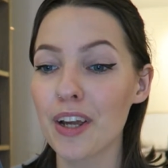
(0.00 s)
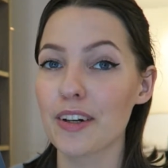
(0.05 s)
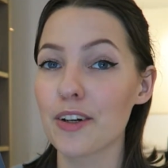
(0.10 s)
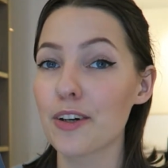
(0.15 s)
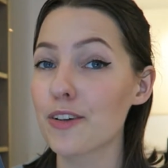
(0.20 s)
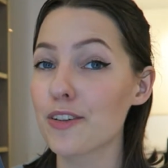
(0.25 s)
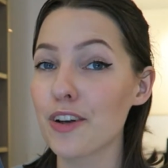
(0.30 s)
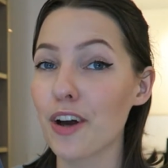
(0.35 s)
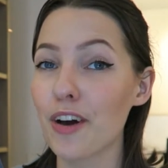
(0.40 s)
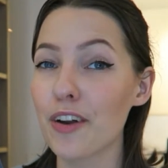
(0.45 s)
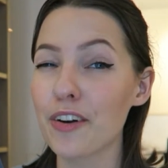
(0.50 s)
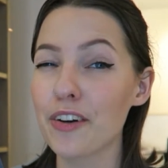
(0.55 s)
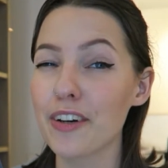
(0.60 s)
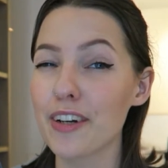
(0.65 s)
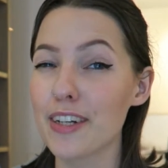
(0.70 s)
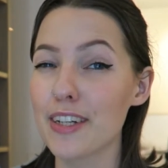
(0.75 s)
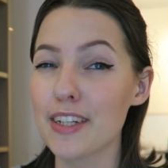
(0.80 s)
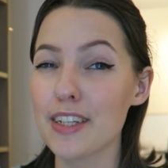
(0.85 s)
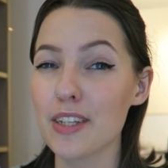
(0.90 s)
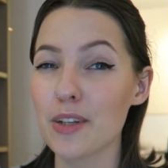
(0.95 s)
Her daughter
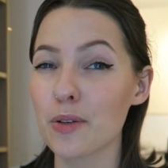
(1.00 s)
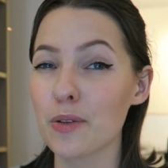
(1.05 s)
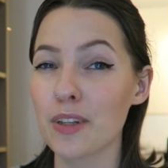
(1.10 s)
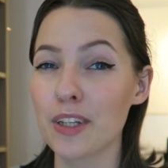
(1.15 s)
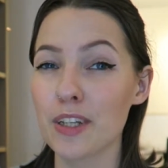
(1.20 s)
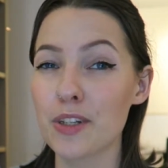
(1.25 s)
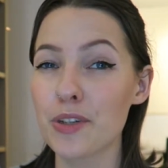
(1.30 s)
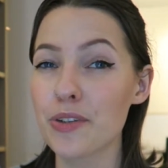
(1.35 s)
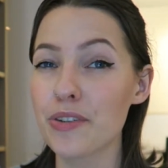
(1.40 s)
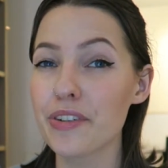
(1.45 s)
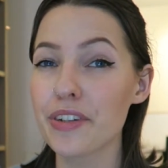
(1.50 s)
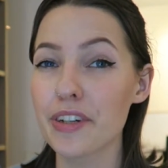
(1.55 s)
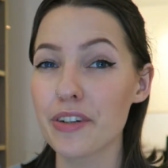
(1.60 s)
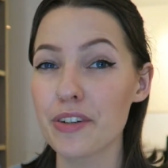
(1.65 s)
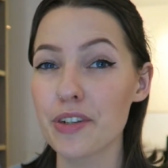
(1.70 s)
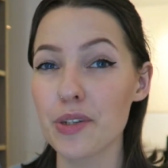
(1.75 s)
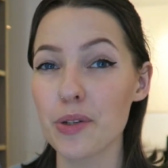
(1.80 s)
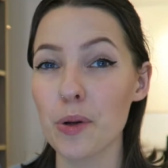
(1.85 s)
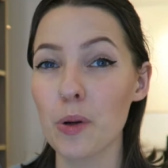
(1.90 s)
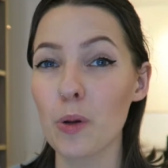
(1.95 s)
is only 2
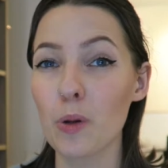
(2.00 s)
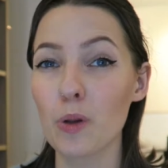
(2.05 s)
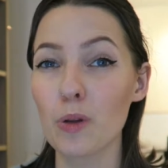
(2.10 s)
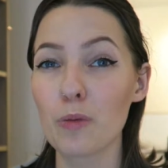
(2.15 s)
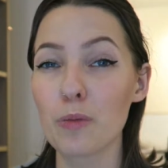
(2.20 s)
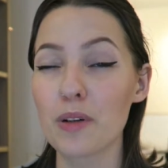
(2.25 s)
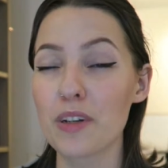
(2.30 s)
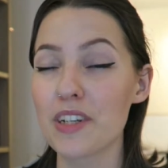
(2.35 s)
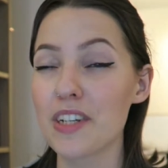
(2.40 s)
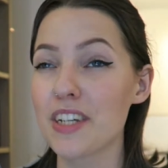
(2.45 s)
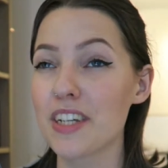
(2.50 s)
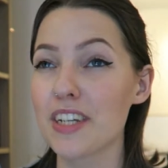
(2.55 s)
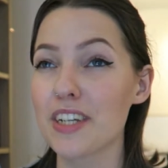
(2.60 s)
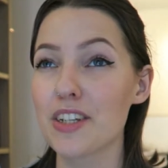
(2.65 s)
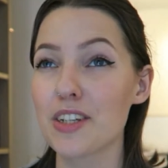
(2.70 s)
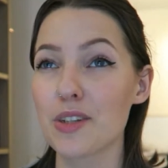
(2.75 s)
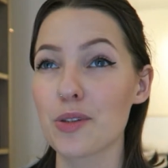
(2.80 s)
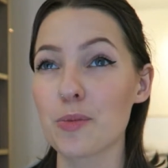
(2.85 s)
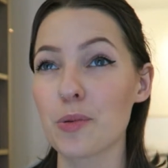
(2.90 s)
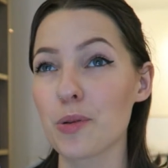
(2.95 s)
years old, but she
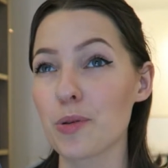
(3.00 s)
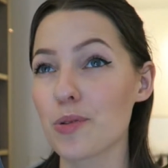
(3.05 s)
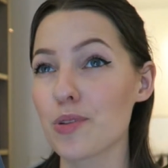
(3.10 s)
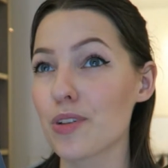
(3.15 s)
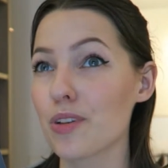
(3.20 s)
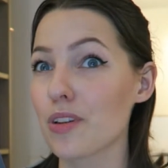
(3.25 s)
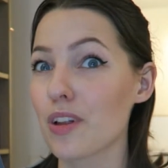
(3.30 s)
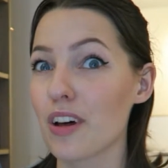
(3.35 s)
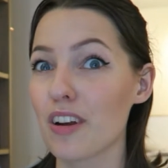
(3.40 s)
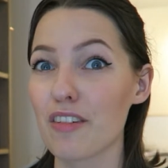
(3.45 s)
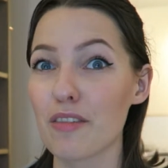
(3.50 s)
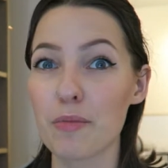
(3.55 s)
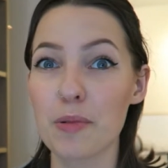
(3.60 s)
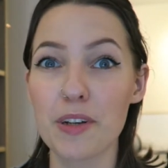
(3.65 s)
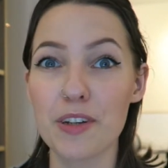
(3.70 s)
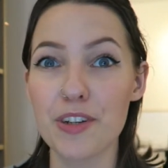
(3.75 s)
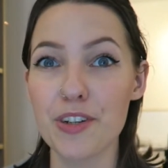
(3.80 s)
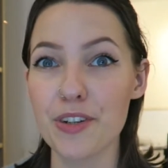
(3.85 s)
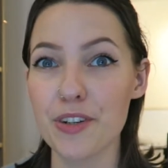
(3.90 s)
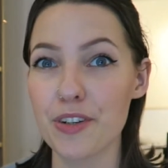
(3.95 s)
just posts a lot of
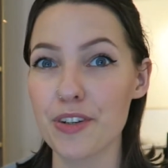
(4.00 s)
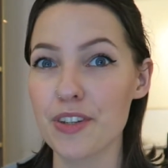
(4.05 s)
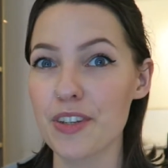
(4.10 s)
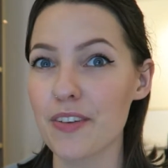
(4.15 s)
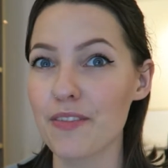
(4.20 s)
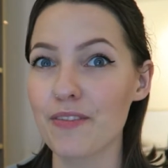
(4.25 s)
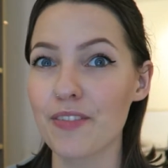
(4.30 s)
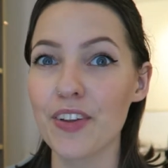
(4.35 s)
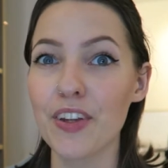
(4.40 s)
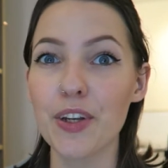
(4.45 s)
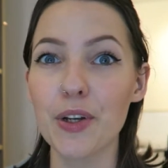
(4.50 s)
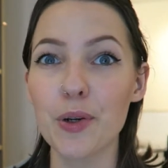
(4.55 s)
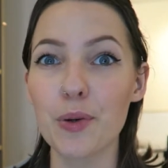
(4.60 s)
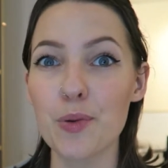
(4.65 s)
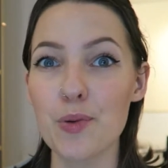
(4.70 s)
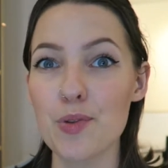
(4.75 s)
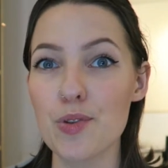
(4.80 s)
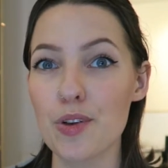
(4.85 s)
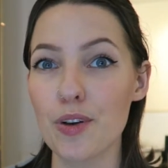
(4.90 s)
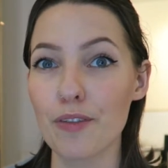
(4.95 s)
pictures and
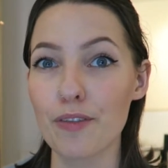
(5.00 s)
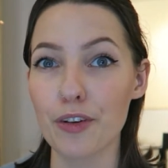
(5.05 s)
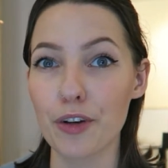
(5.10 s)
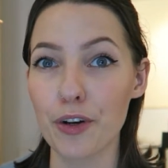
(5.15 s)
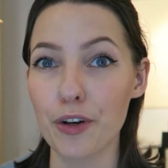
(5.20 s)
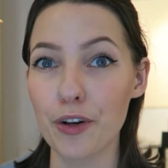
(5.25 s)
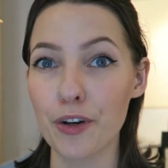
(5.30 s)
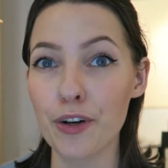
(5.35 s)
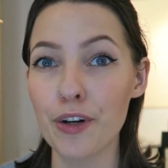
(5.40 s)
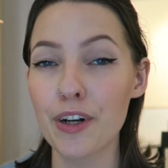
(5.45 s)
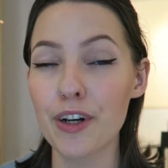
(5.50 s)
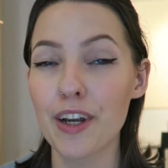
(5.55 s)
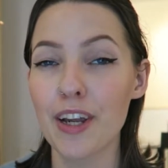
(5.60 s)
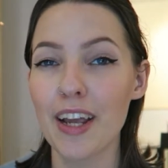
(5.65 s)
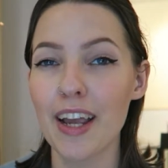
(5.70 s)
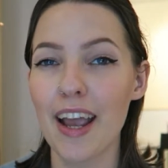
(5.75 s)
videos of her.